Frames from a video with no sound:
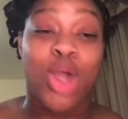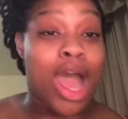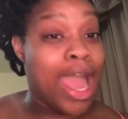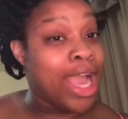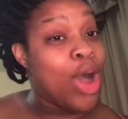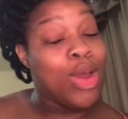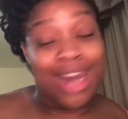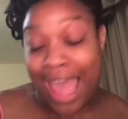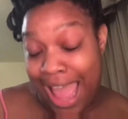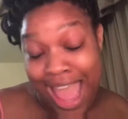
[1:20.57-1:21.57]
I ain't gonna
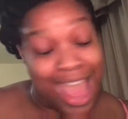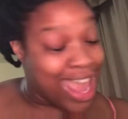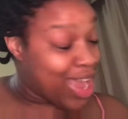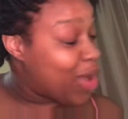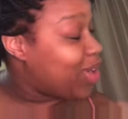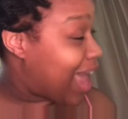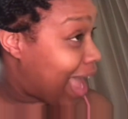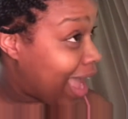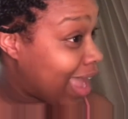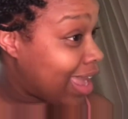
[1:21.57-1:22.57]

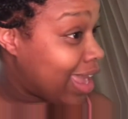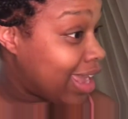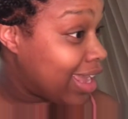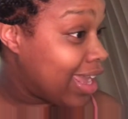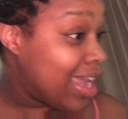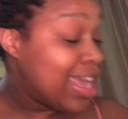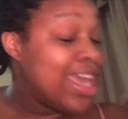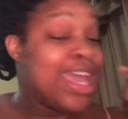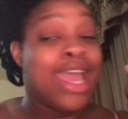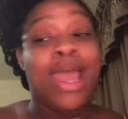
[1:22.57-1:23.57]
lie.
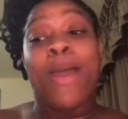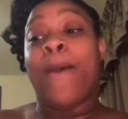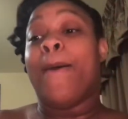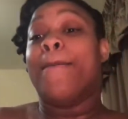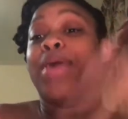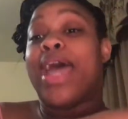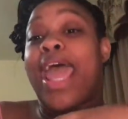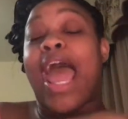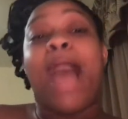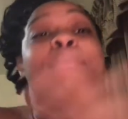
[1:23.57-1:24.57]
But
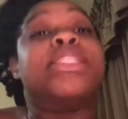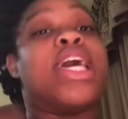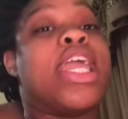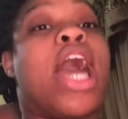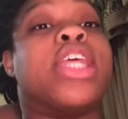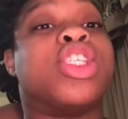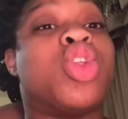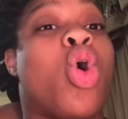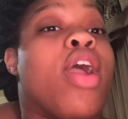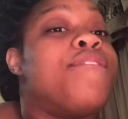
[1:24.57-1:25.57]
I'm gonna tell y'all this
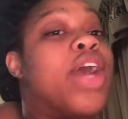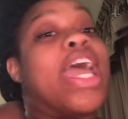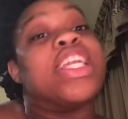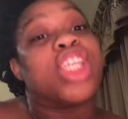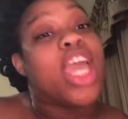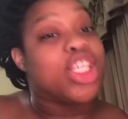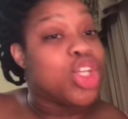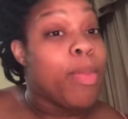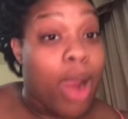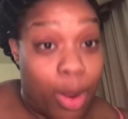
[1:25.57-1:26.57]
story for educational
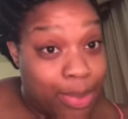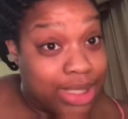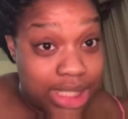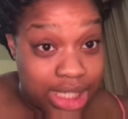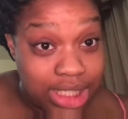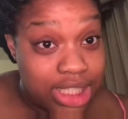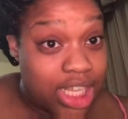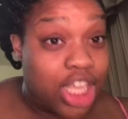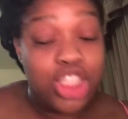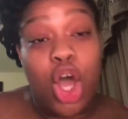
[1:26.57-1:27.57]
purposes.
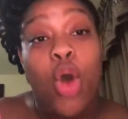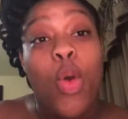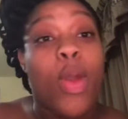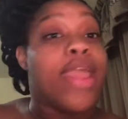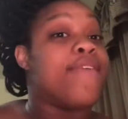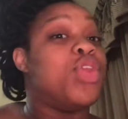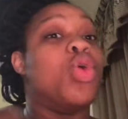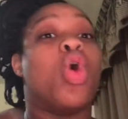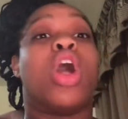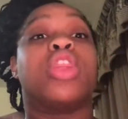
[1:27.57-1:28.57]
So if you
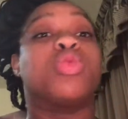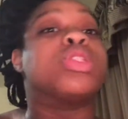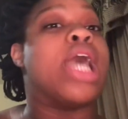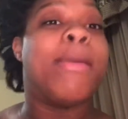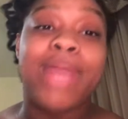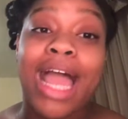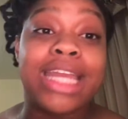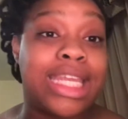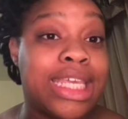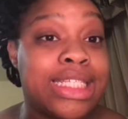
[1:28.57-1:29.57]
going through something like
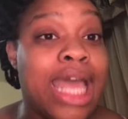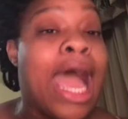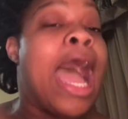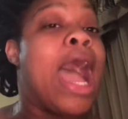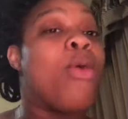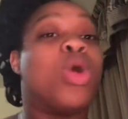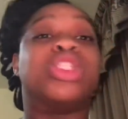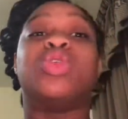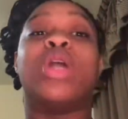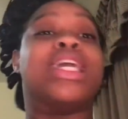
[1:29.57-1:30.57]
this, I want
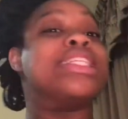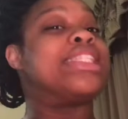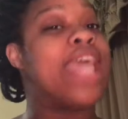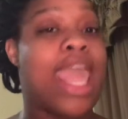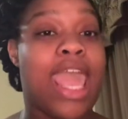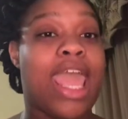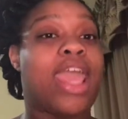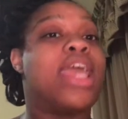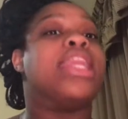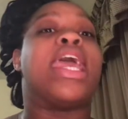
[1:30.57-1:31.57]
you to understand
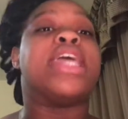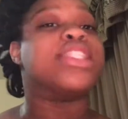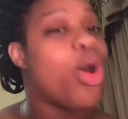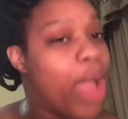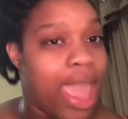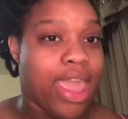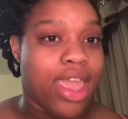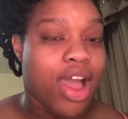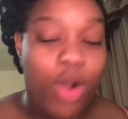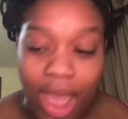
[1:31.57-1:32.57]
that it's okay.
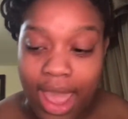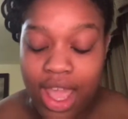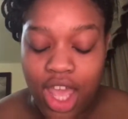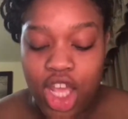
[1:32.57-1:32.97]
Okay?